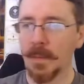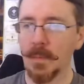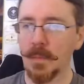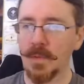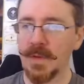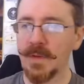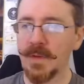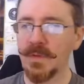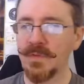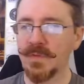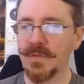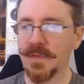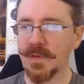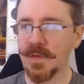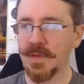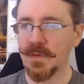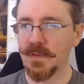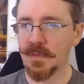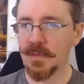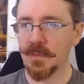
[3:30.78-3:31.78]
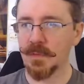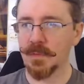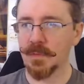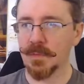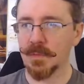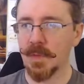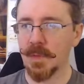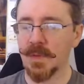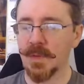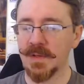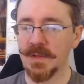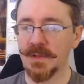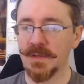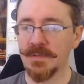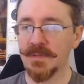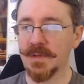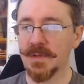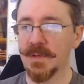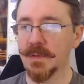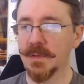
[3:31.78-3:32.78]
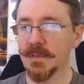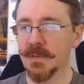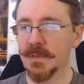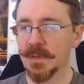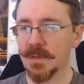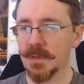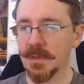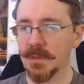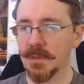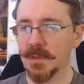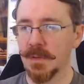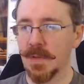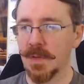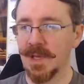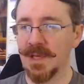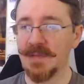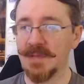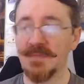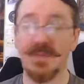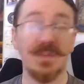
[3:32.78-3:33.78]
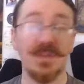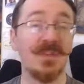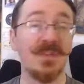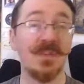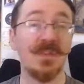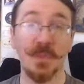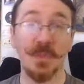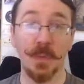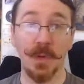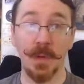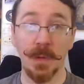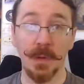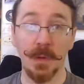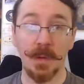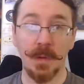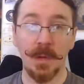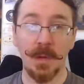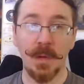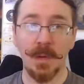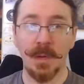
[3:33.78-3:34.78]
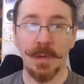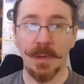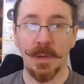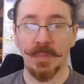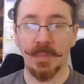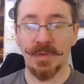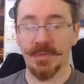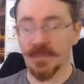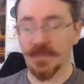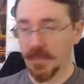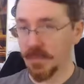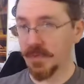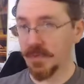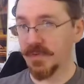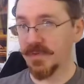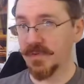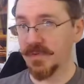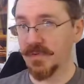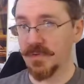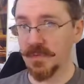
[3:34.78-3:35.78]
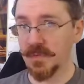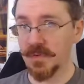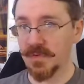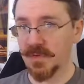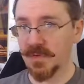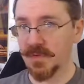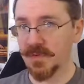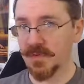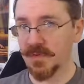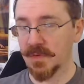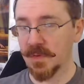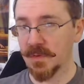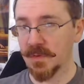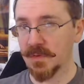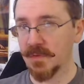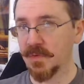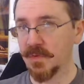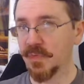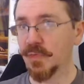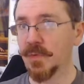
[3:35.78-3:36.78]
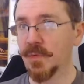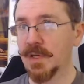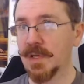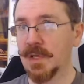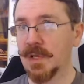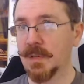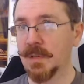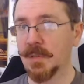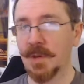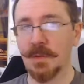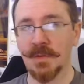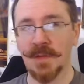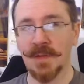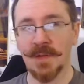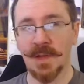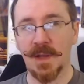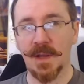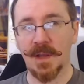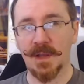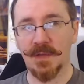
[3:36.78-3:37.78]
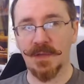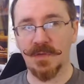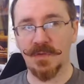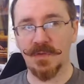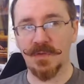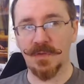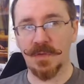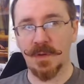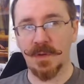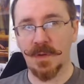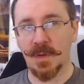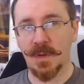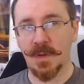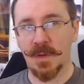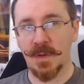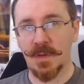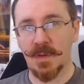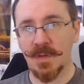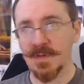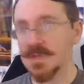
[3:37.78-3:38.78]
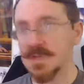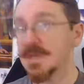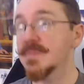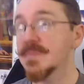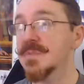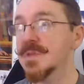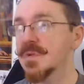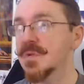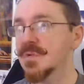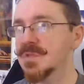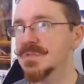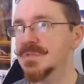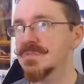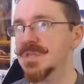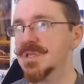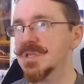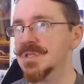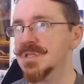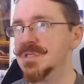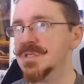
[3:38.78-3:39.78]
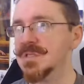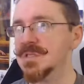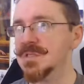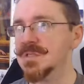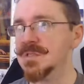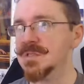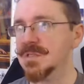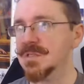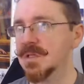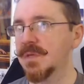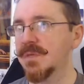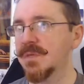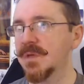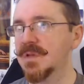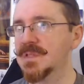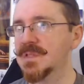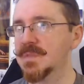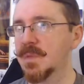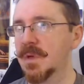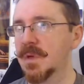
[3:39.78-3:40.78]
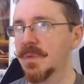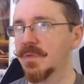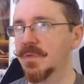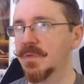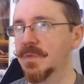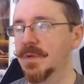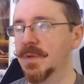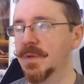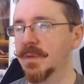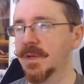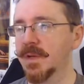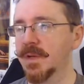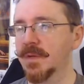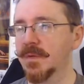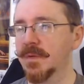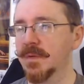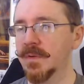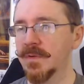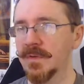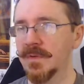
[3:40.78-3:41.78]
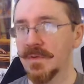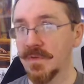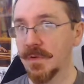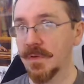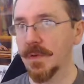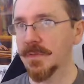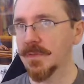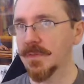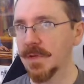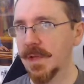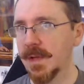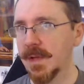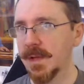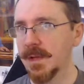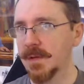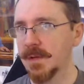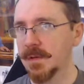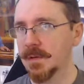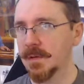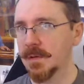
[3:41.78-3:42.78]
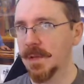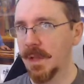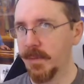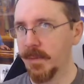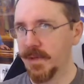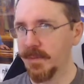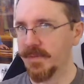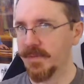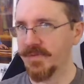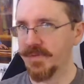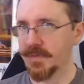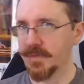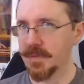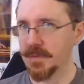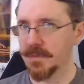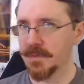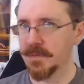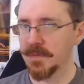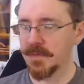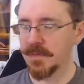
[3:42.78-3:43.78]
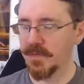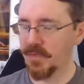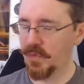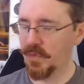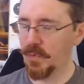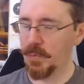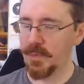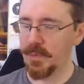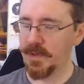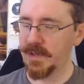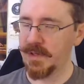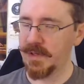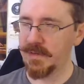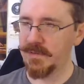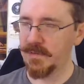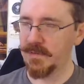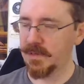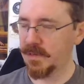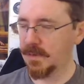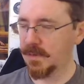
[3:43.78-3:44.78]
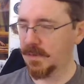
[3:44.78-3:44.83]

What else can I do? Oh, I did the video thing. I have this as well, but of course, as soon as I started the stream, I realized something was amiss. See if you can spot what's wrong when I do this. It's an overlay. I made it myself. It's super neat. It